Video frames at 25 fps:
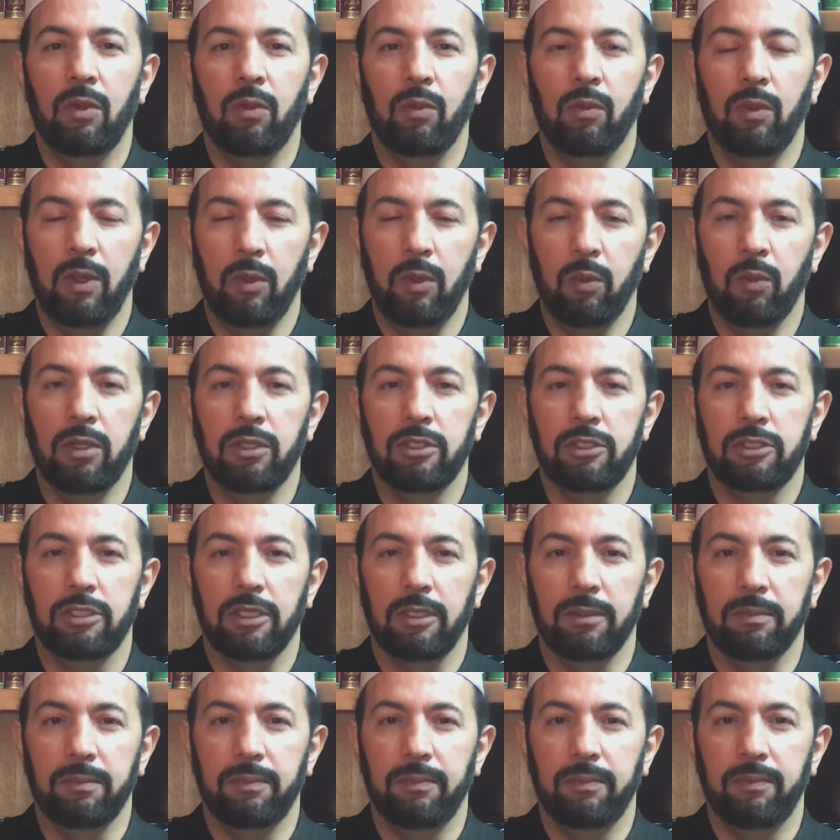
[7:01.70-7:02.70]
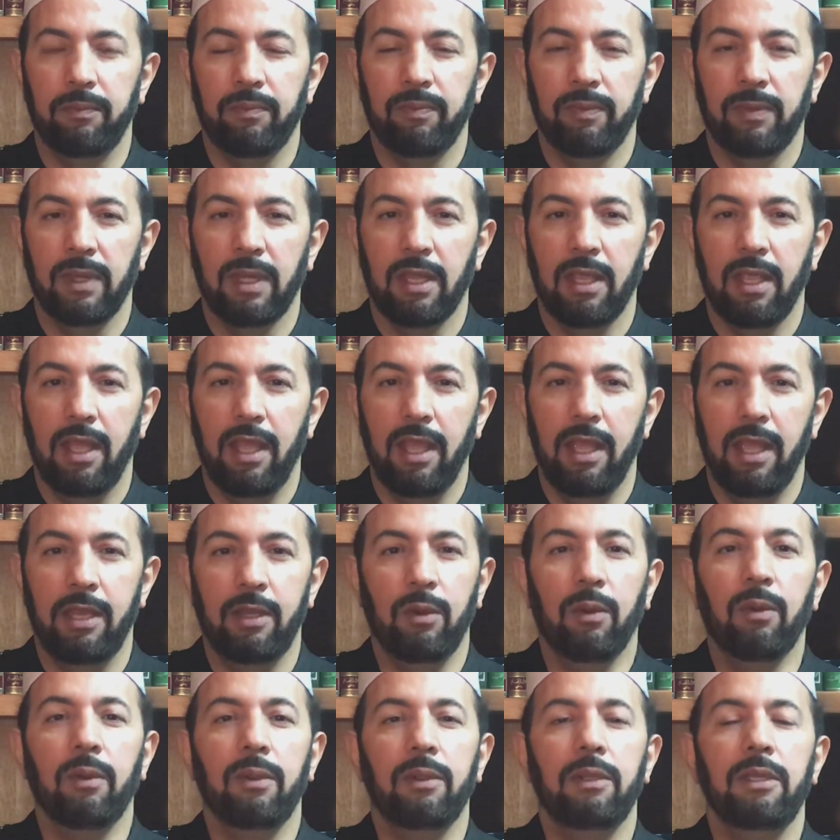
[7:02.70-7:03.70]
we worship,
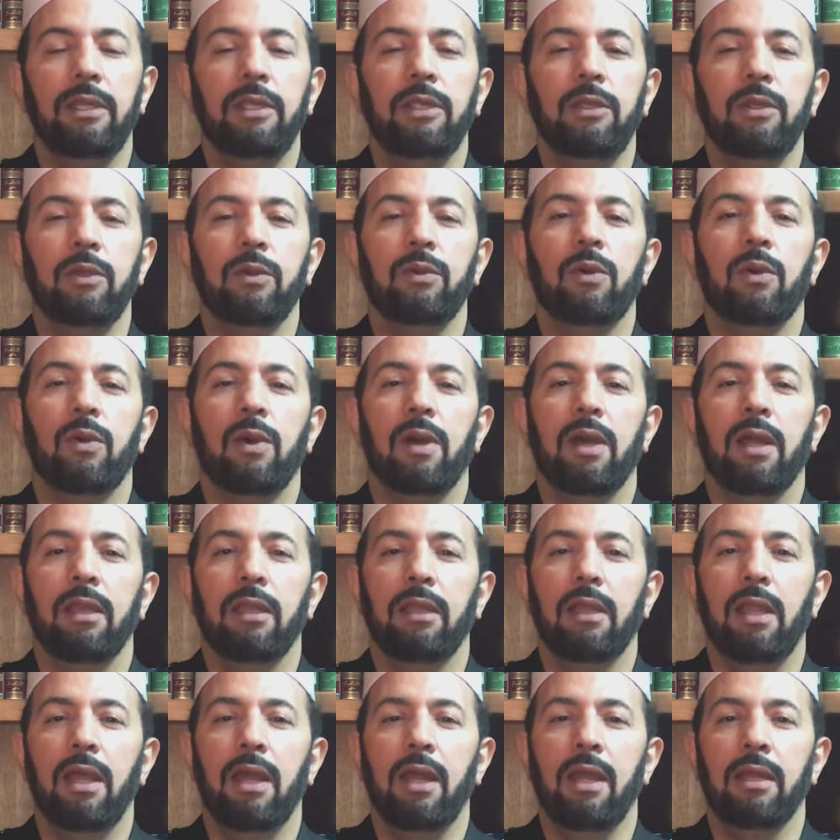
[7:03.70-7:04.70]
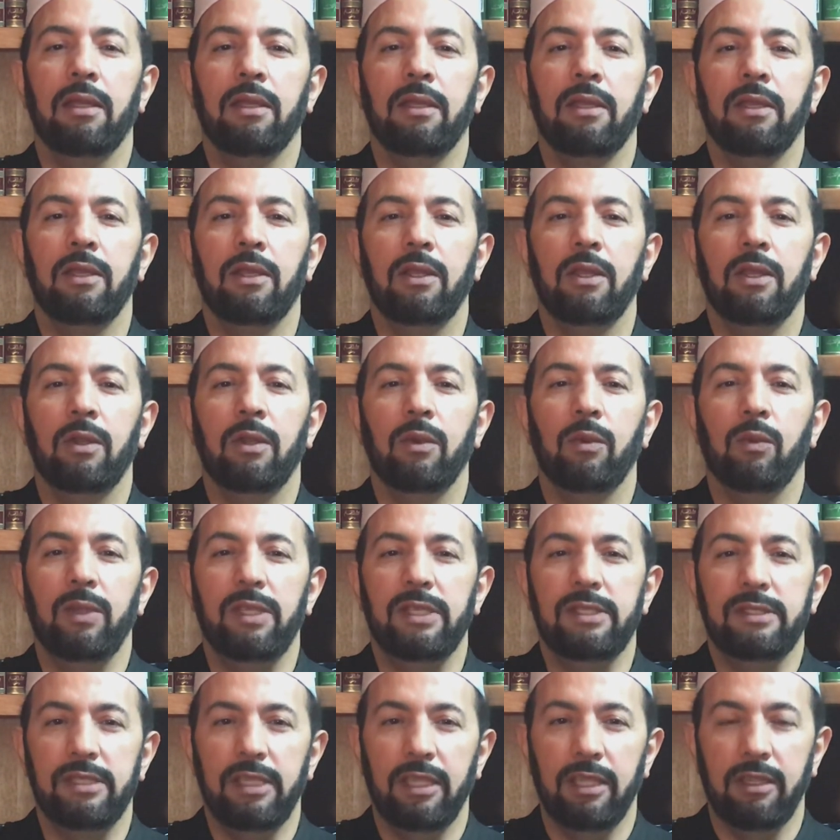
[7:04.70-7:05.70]
and only You, O Allah,
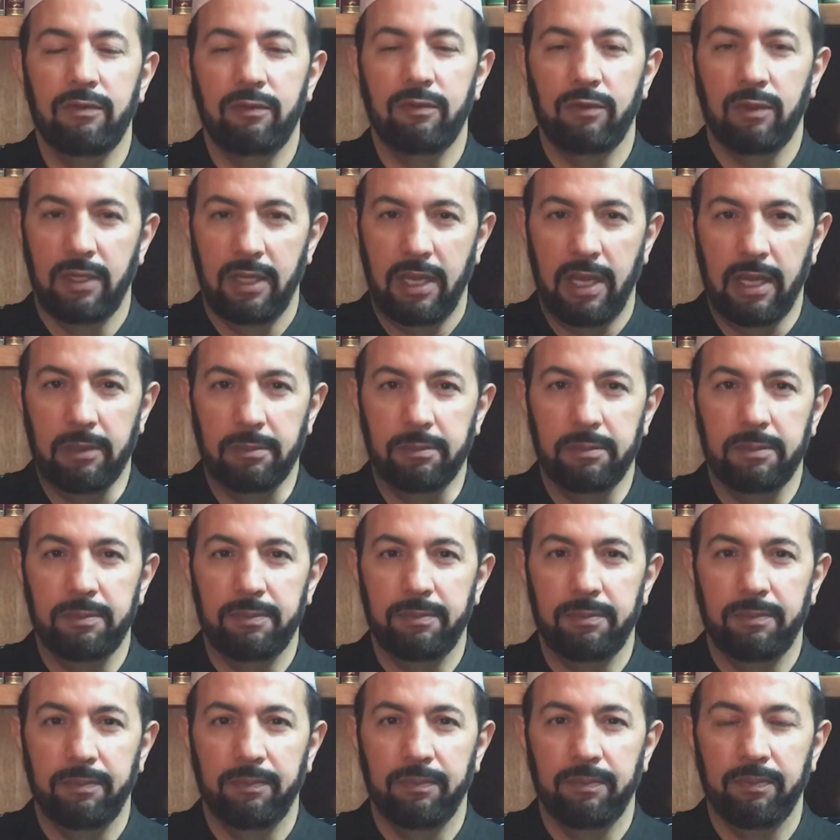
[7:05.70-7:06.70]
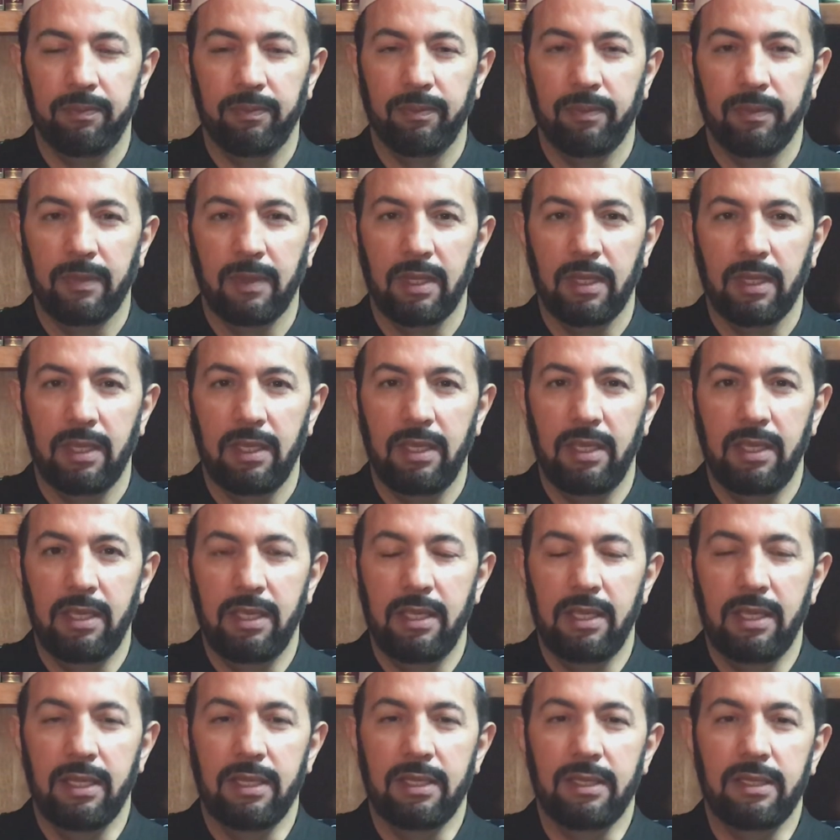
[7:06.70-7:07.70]
we seek for help.
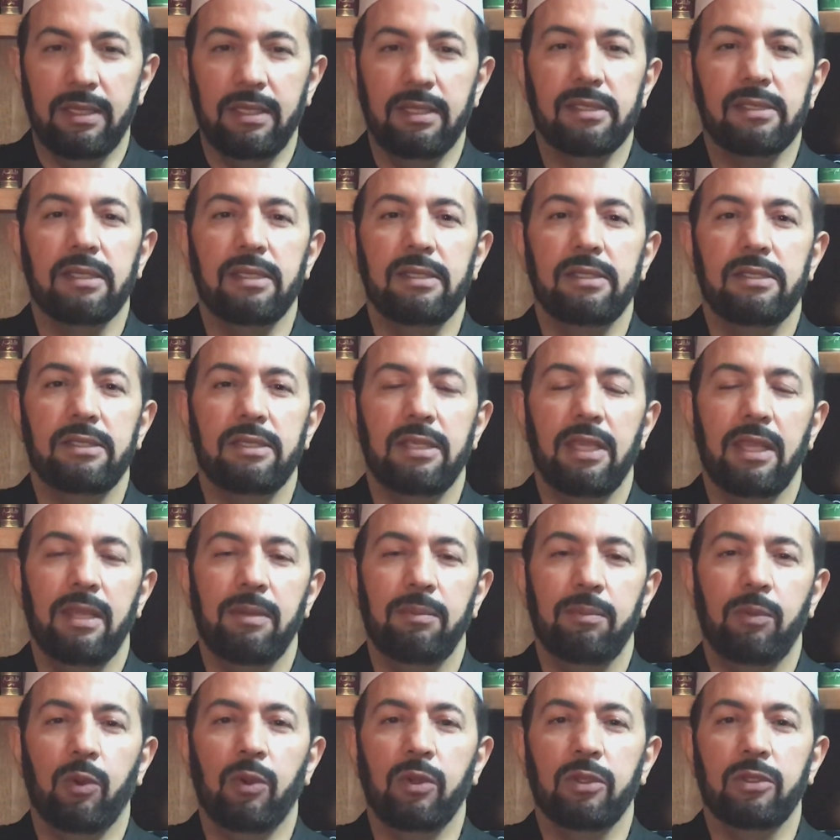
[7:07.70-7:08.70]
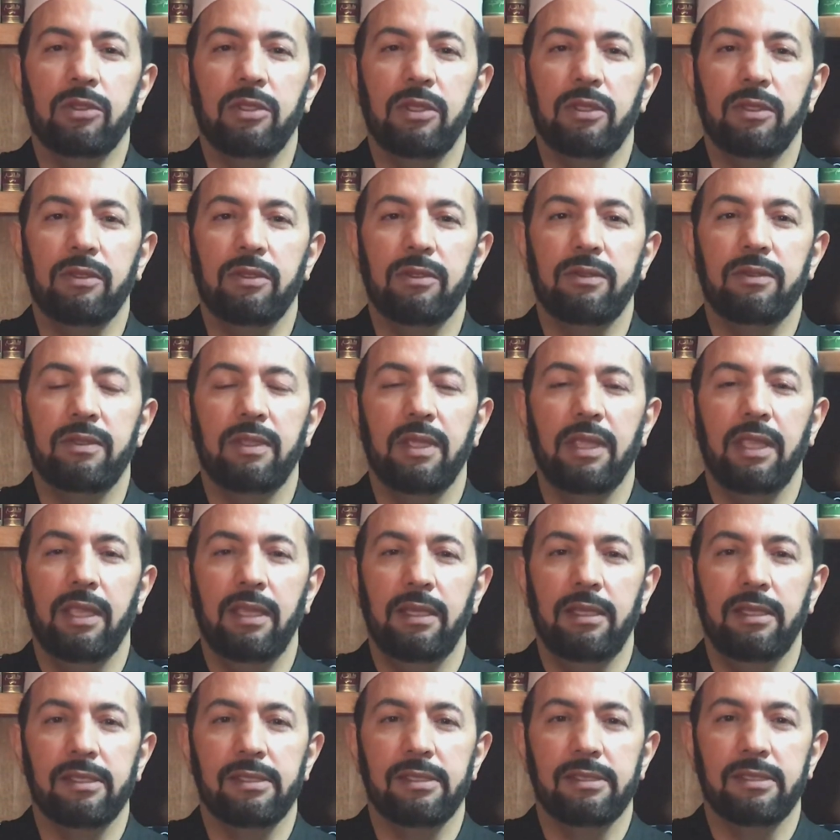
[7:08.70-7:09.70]
This is important
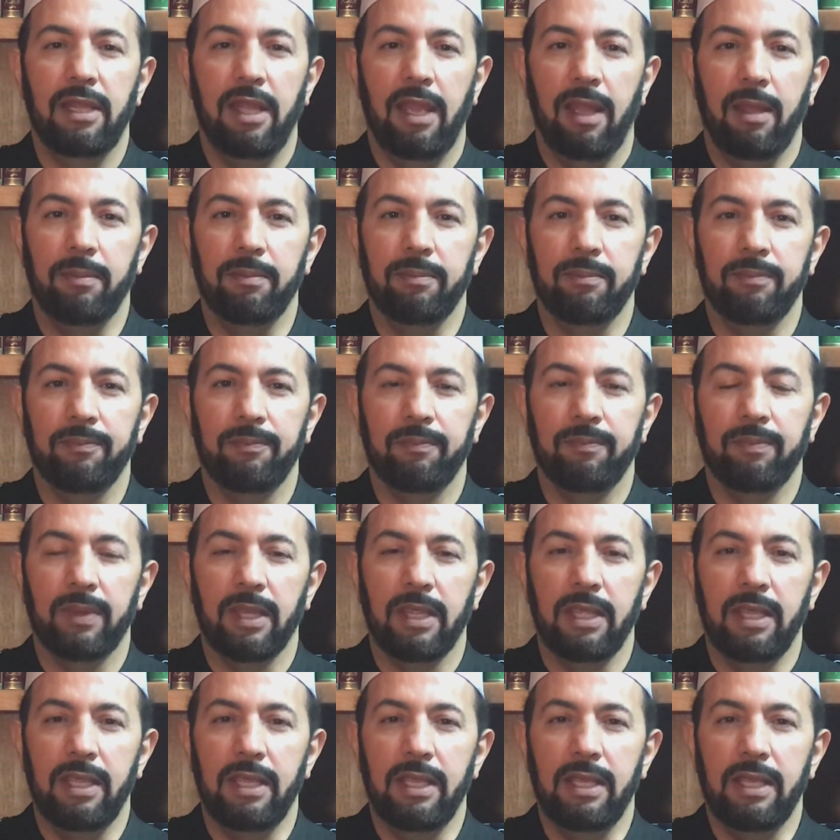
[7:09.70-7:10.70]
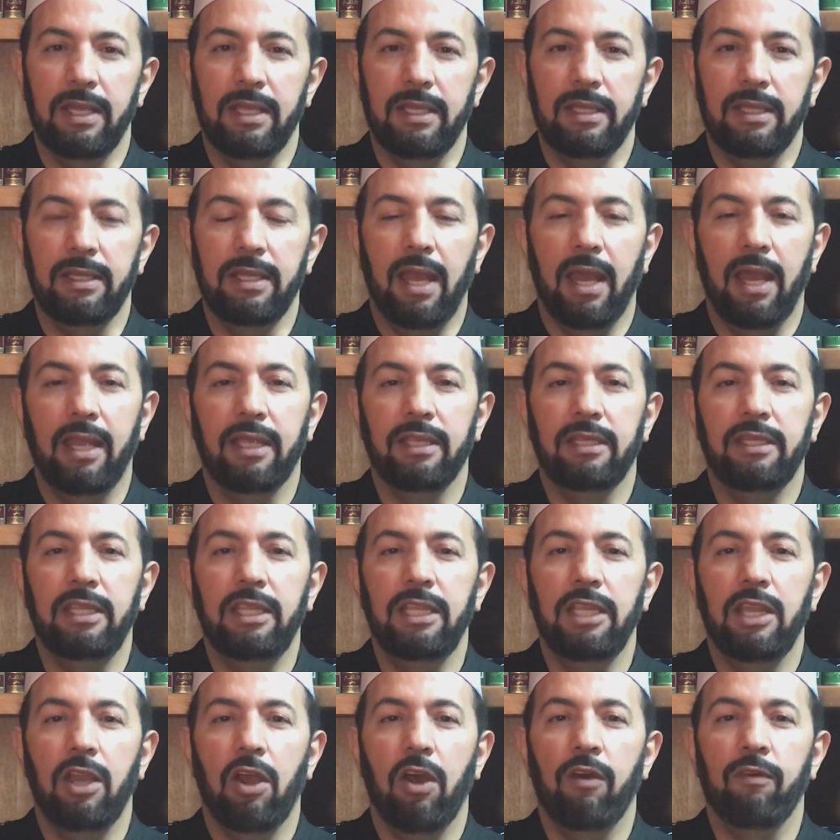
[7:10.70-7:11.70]
in Islam, the
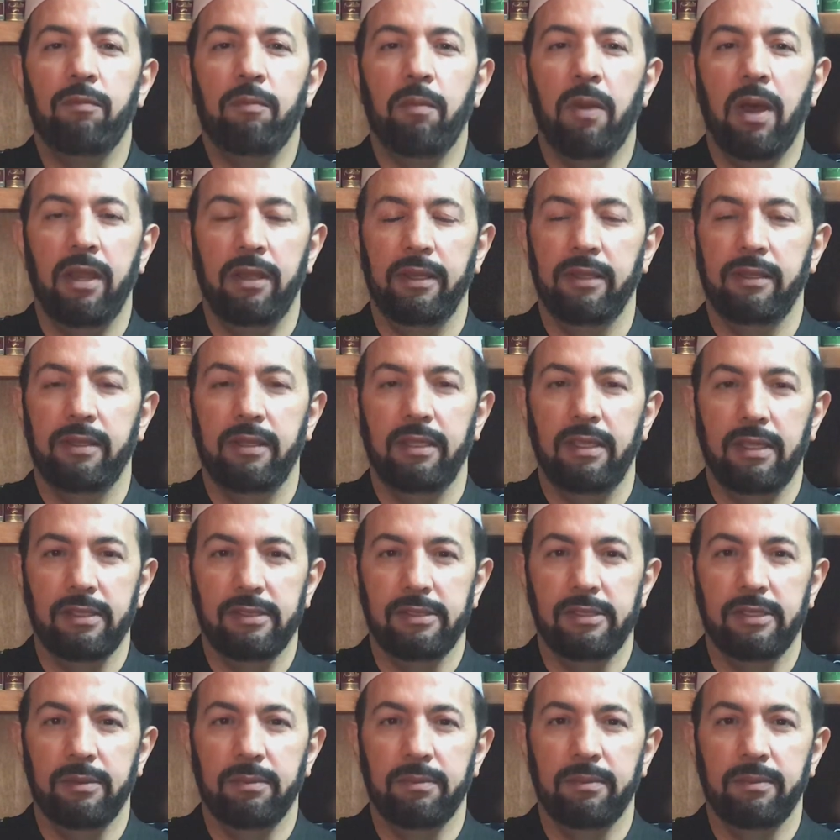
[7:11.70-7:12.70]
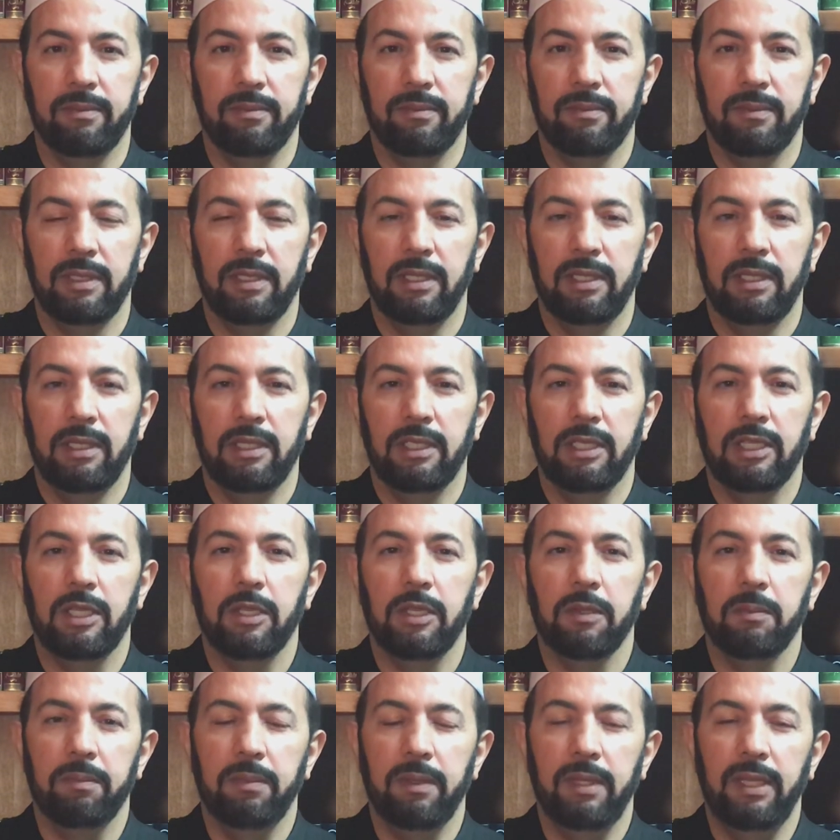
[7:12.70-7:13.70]
idea of monotheism,
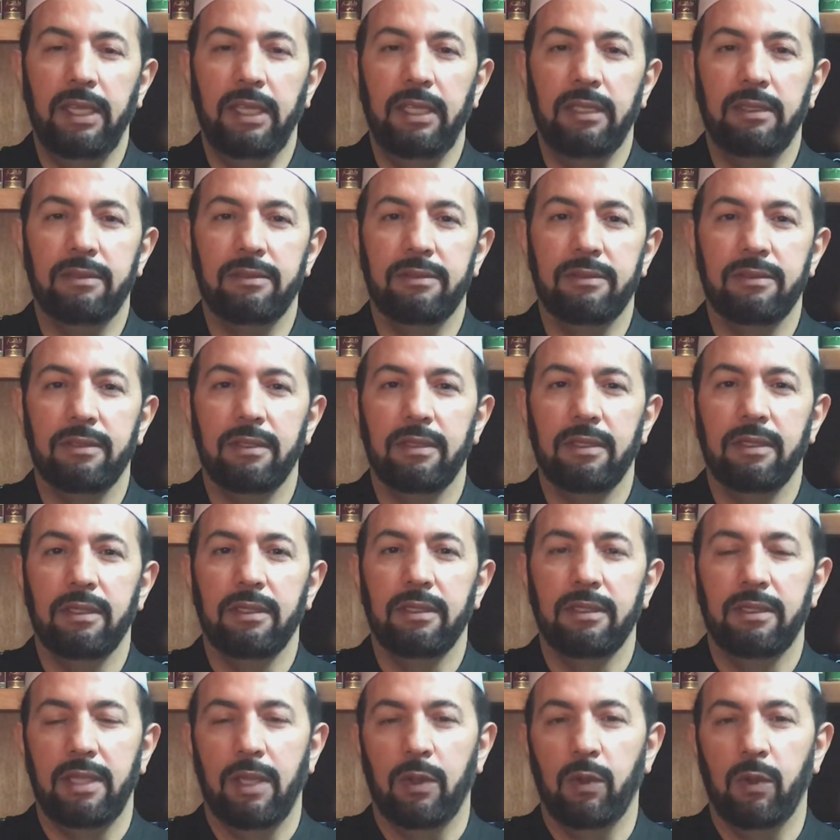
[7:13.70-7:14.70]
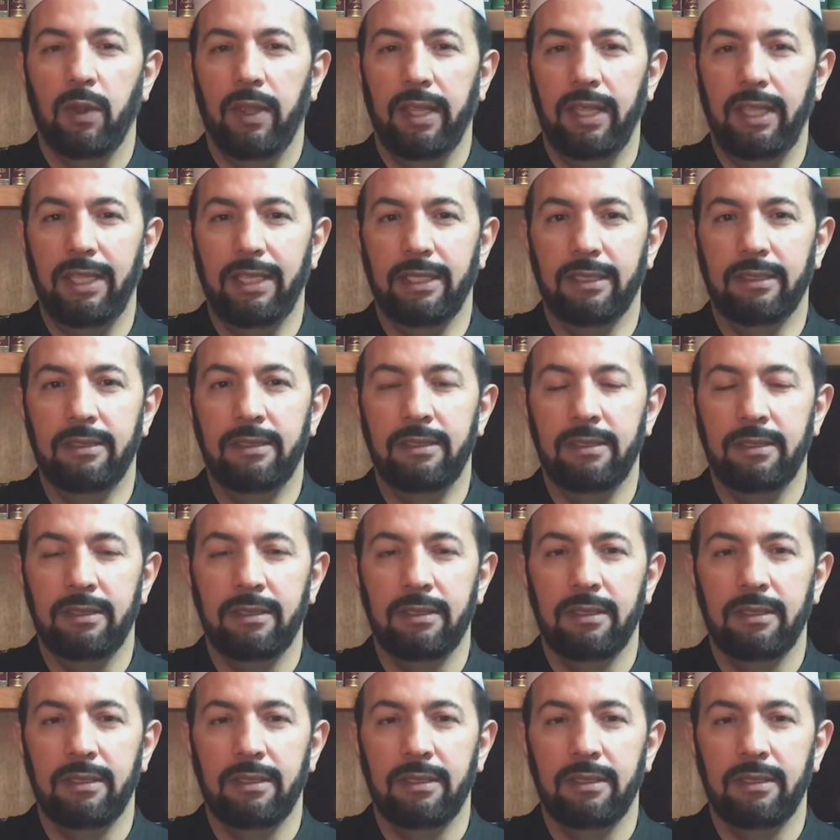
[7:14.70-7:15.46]
complete tawheed,